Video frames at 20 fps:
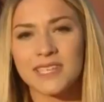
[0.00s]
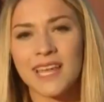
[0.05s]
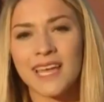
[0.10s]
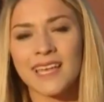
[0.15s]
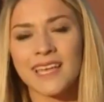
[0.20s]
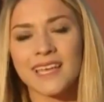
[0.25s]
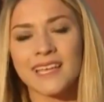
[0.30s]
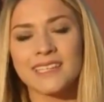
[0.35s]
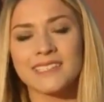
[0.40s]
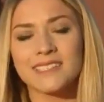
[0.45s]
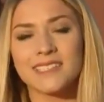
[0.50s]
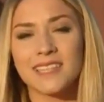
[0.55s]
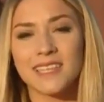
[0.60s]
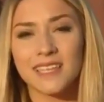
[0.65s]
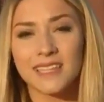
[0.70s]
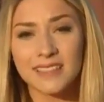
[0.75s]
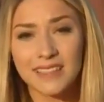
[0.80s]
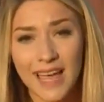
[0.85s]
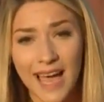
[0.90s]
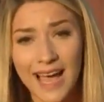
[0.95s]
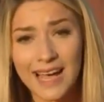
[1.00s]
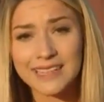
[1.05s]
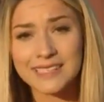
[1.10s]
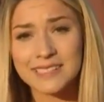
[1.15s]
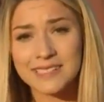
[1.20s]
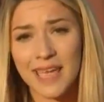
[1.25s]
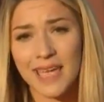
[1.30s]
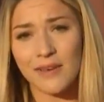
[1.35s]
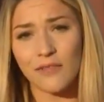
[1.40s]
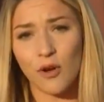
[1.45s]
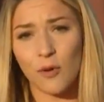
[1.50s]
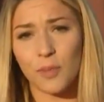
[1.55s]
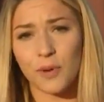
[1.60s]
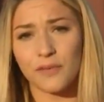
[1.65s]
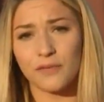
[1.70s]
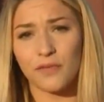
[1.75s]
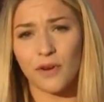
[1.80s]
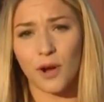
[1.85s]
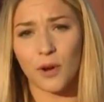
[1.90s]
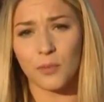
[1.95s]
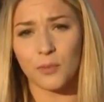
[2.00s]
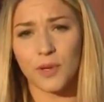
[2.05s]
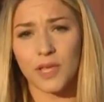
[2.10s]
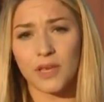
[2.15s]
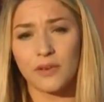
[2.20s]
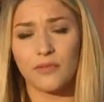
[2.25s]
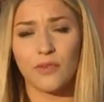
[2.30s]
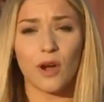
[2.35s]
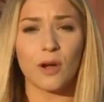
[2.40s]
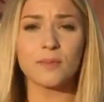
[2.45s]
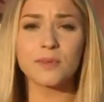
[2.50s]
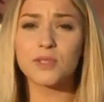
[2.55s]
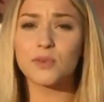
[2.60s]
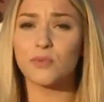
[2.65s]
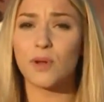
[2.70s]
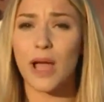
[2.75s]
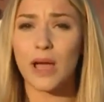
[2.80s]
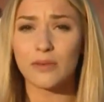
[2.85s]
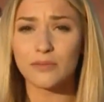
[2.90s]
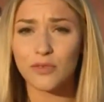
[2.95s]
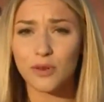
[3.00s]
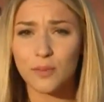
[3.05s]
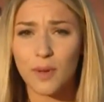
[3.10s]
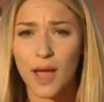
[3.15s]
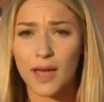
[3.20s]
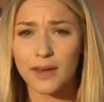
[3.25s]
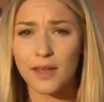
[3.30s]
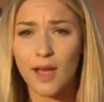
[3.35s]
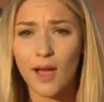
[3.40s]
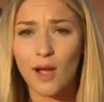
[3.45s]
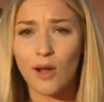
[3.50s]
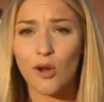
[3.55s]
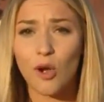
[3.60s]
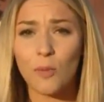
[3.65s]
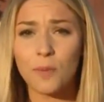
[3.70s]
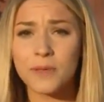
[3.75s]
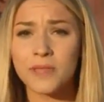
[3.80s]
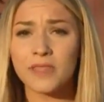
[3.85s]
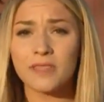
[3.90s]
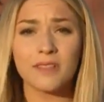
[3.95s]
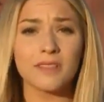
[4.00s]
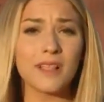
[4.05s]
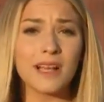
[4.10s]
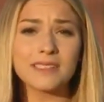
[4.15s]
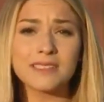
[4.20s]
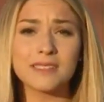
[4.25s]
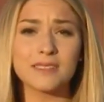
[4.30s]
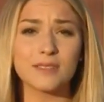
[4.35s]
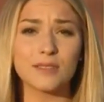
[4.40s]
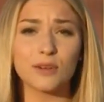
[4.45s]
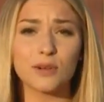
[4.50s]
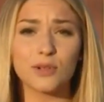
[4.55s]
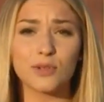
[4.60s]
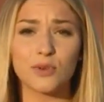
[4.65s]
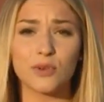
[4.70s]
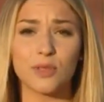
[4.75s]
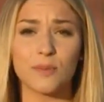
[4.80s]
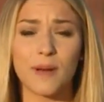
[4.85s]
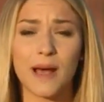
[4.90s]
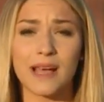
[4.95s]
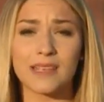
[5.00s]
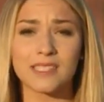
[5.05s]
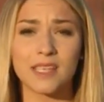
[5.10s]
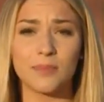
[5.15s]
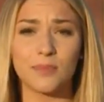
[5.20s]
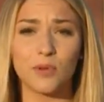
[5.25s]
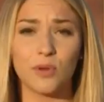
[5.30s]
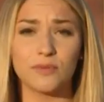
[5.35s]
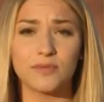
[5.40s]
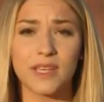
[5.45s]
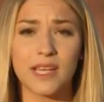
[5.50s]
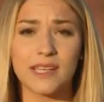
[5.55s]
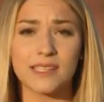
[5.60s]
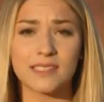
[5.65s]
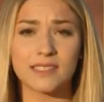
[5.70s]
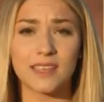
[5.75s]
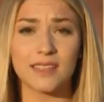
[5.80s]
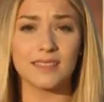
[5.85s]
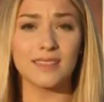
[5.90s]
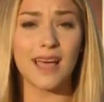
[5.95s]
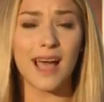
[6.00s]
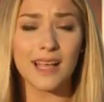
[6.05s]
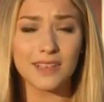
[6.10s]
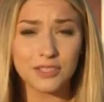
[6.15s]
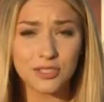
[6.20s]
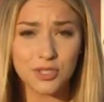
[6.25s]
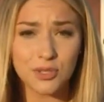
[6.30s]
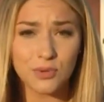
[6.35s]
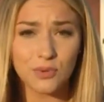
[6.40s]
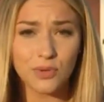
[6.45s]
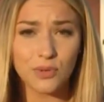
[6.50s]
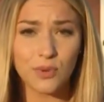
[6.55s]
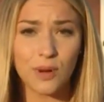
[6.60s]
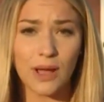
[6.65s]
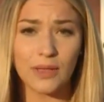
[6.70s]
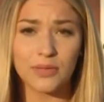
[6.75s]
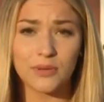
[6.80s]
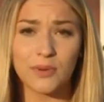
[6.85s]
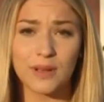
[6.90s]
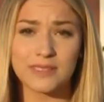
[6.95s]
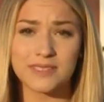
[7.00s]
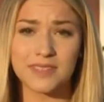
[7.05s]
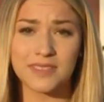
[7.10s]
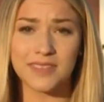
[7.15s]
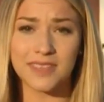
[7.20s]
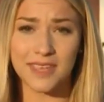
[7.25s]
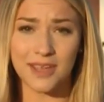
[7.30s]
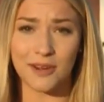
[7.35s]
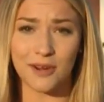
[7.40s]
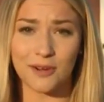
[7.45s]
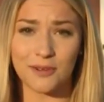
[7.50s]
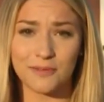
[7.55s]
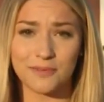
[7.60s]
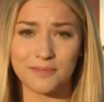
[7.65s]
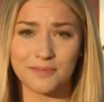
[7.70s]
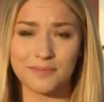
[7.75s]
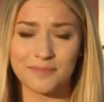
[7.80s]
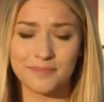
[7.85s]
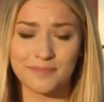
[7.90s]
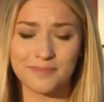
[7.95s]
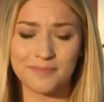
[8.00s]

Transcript: Well, today is the last day of Open Farm Week. Farms around Vermont are hoping that the lessons learned during the past couple of days can last you throughout the rest of the year.